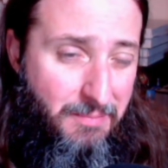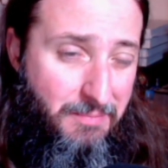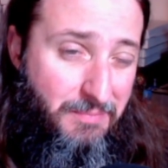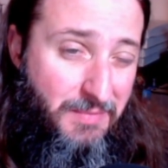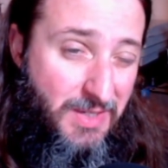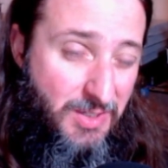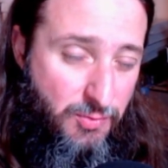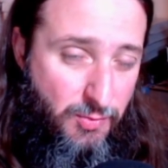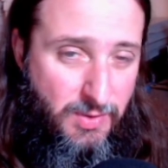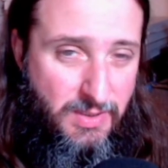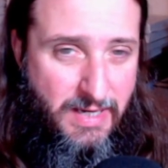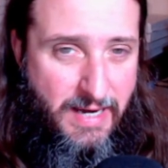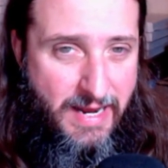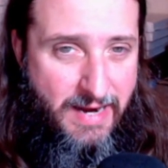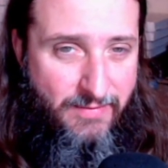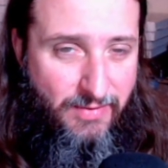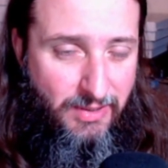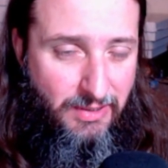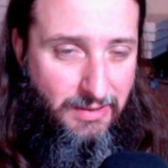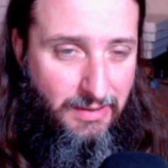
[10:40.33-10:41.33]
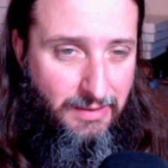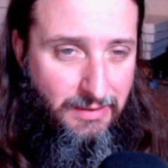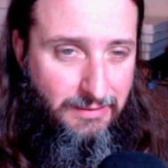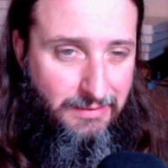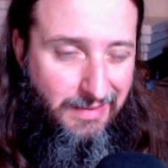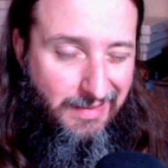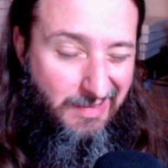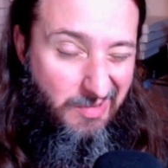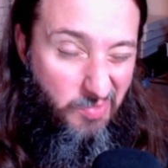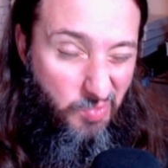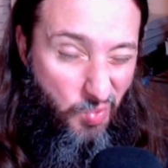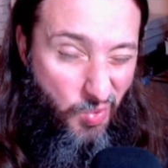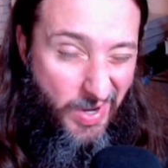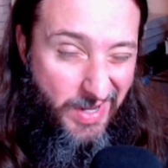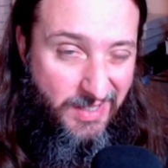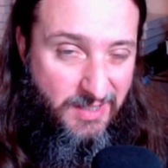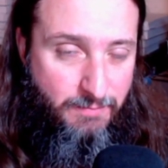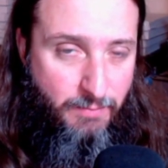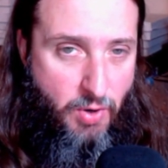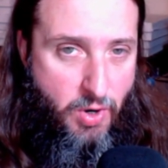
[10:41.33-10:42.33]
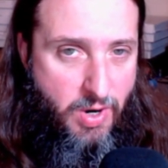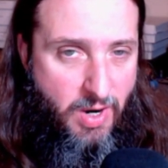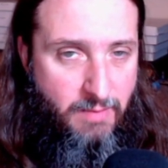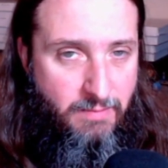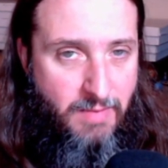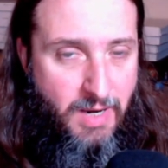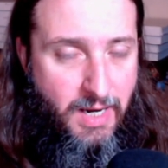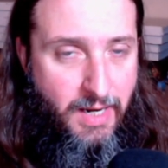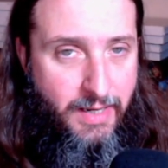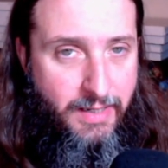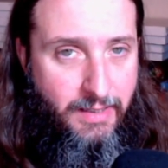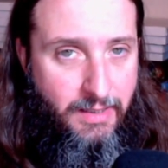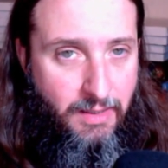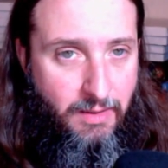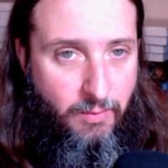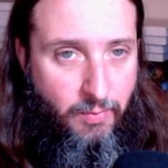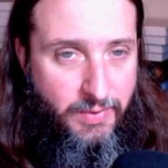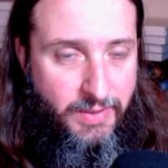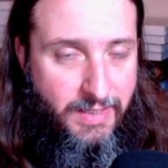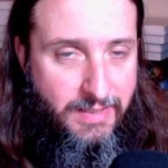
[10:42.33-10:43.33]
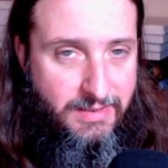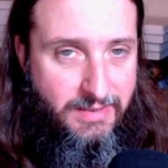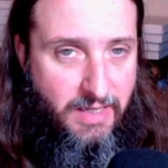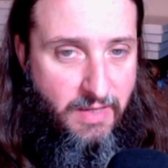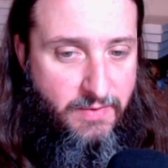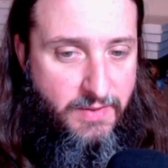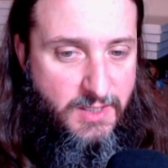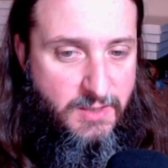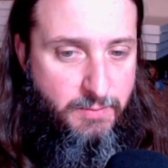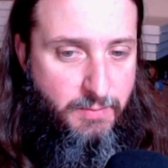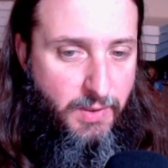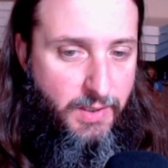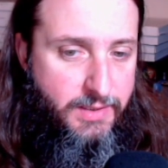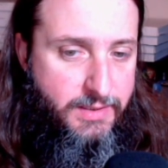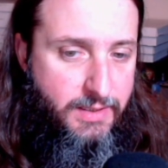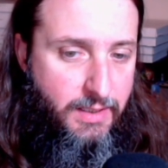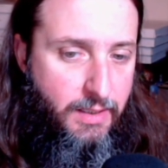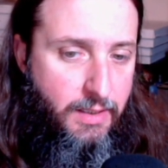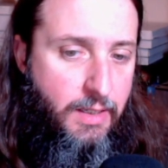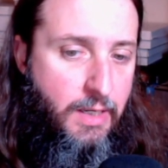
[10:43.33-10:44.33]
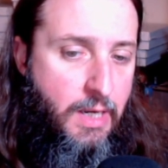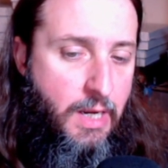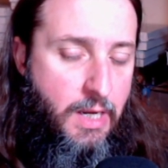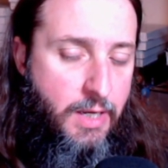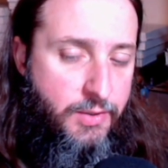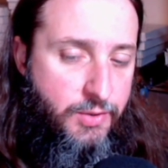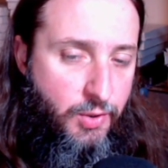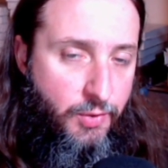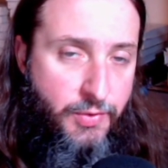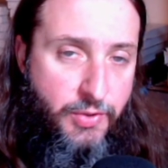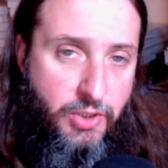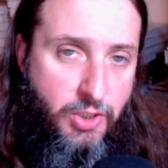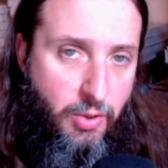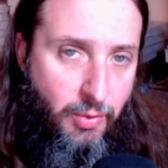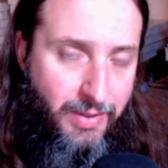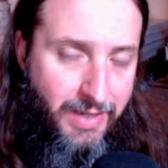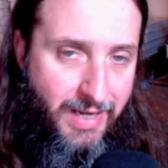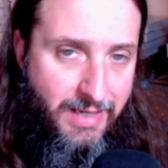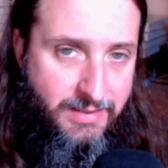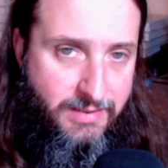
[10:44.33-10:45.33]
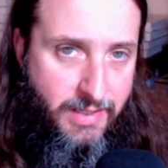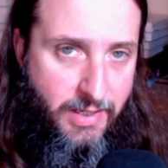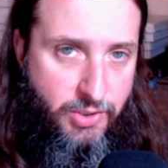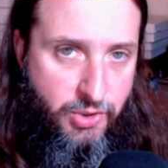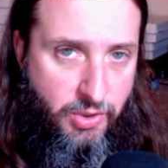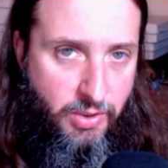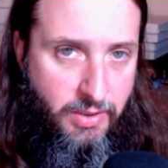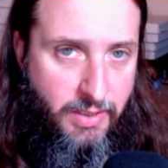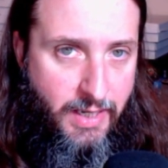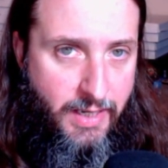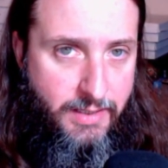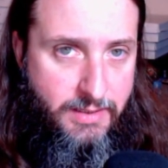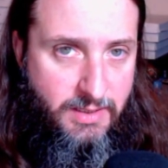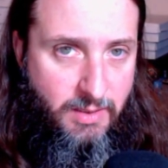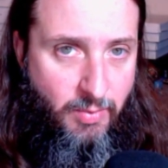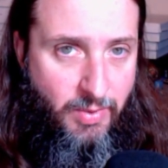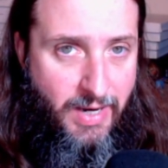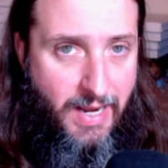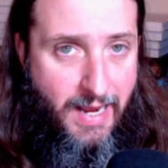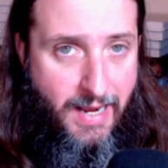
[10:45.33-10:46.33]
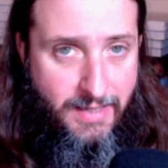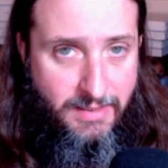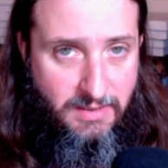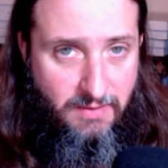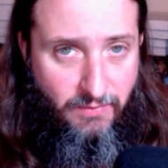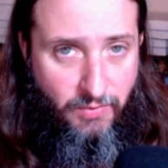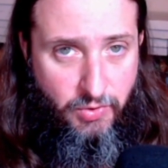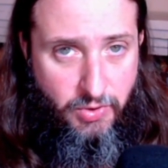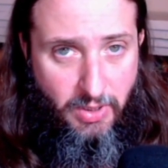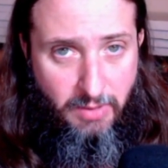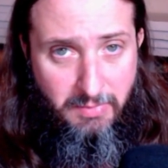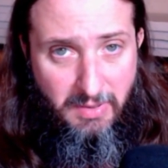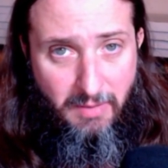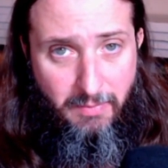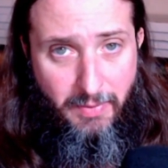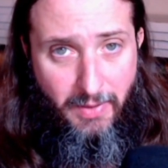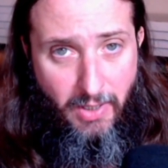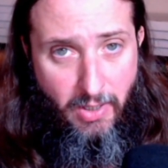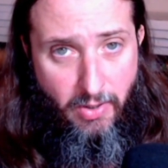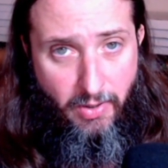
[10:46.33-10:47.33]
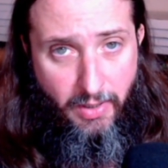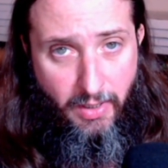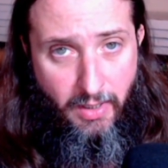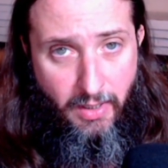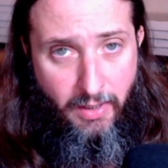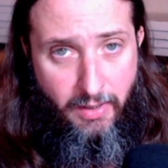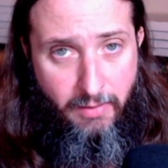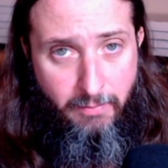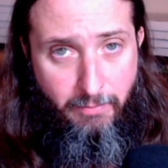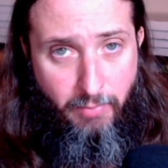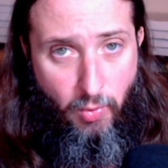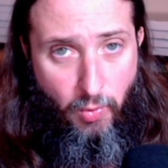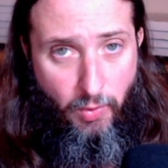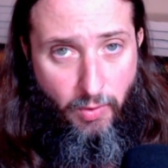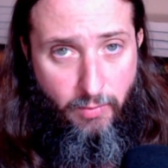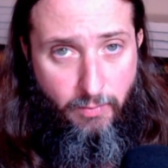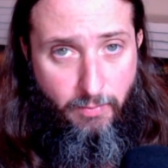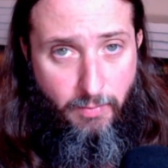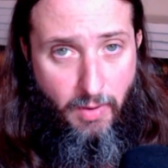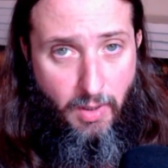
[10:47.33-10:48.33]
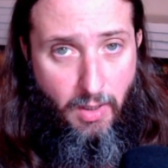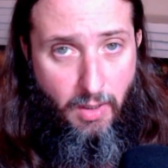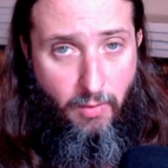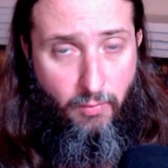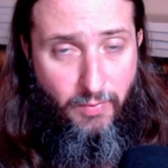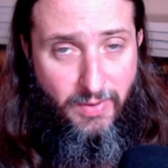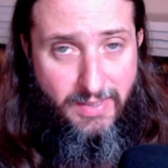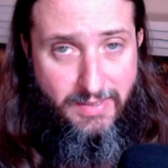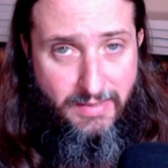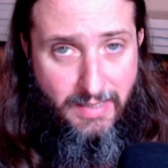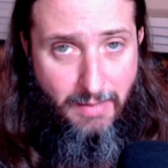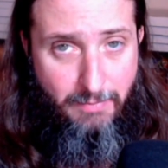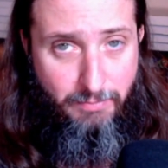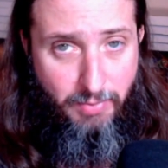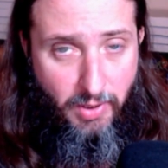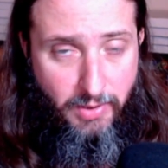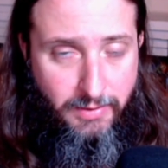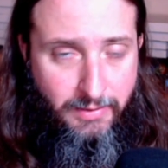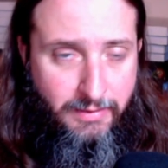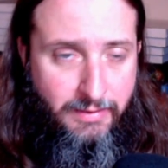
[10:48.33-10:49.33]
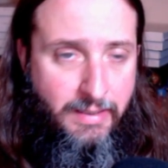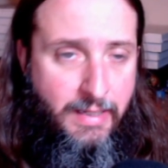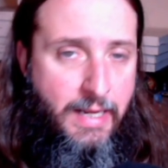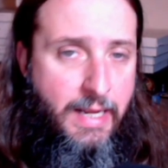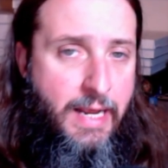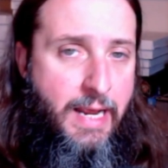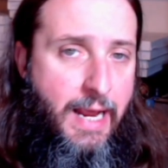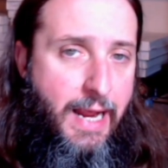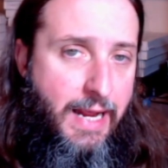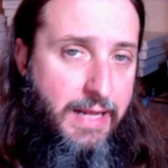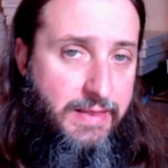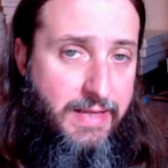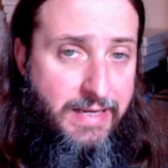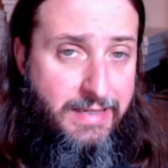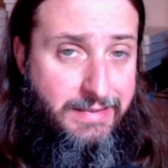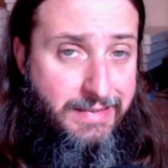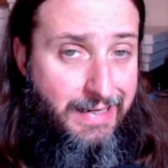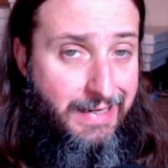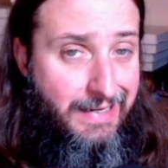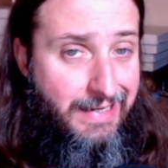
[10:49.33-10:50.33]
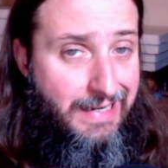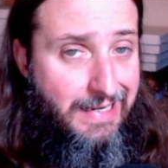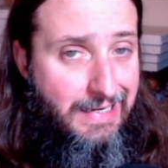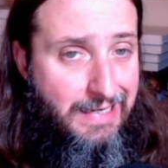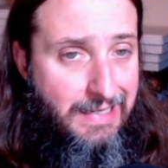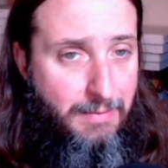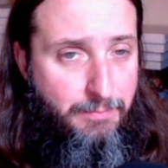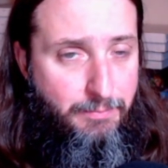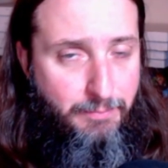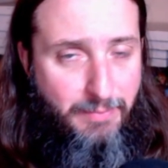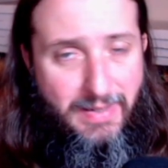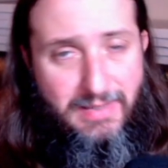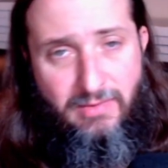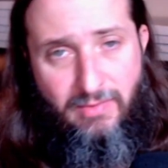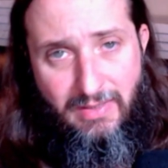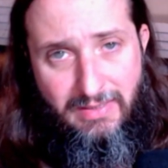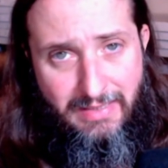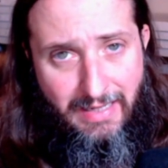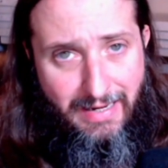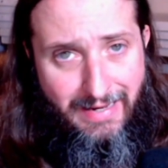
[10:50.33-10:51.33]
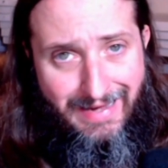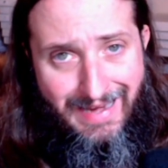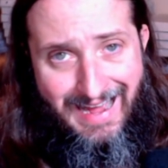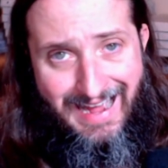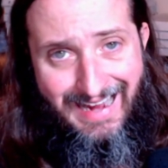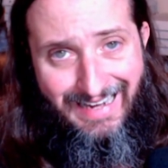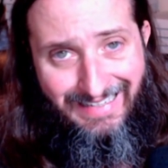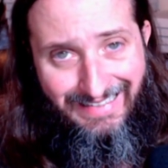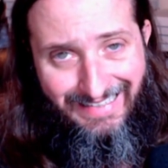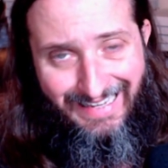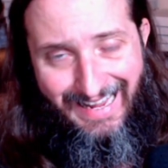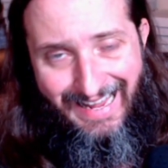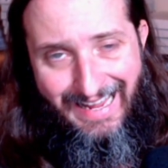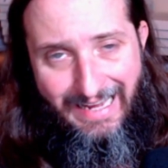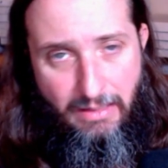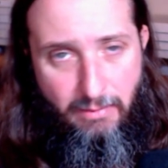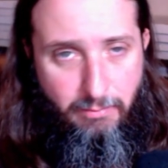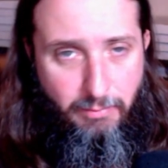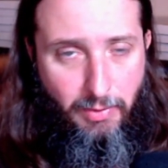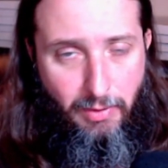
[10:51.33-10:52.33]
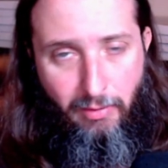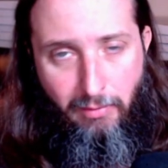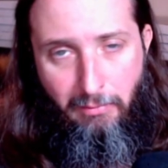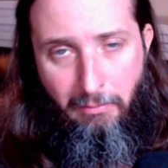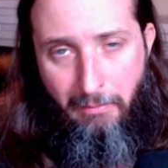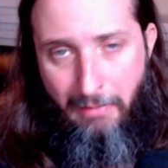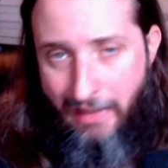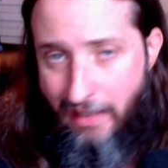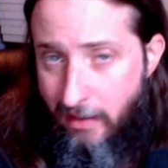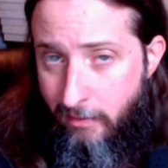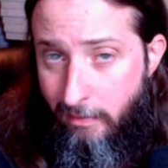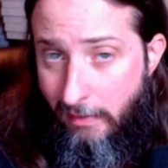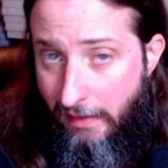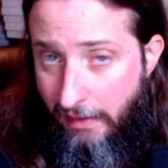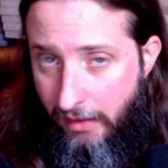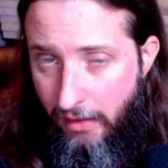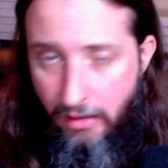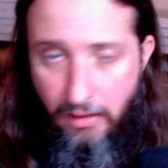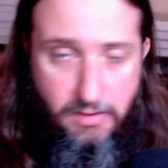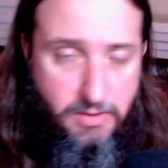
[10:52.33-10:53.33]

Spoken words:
this was kind of a wince part on my, when they said this, but during the Q&A session that someone asked if there's going to be a Paragon board reset button, and they said, basically said not yet, but maybe.